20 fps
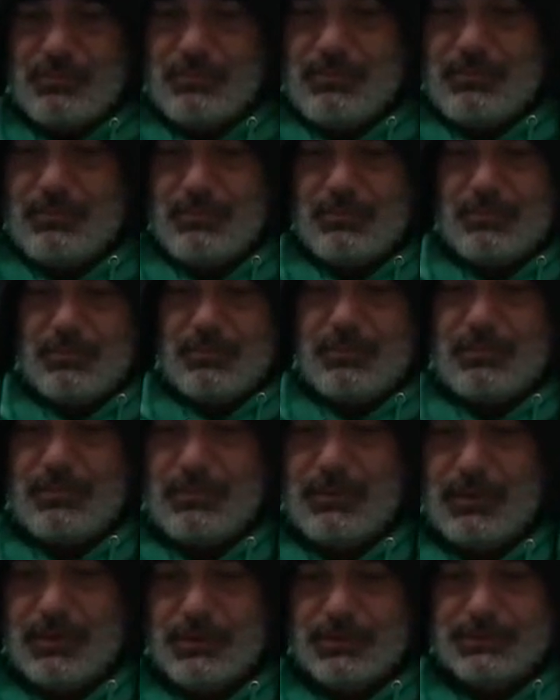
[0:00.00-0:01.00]

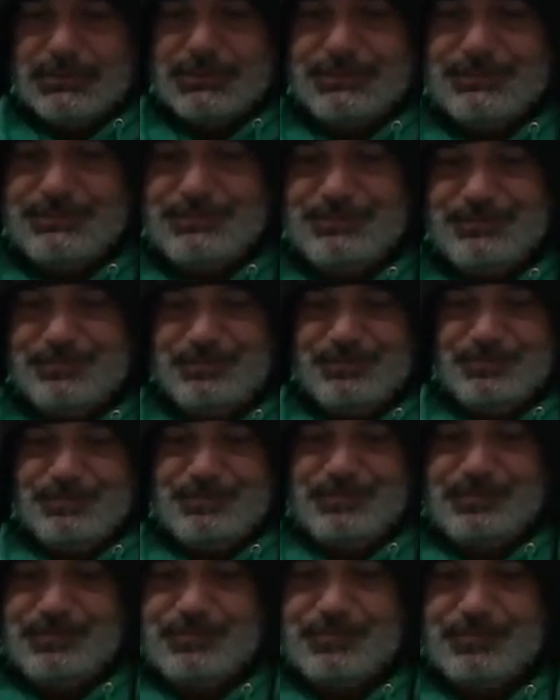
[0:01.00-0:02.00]
this. All
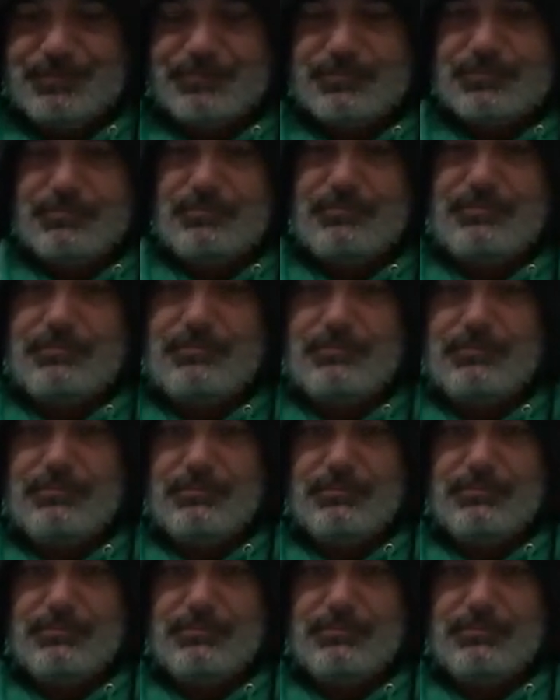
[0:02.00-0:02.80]
right. On your mark.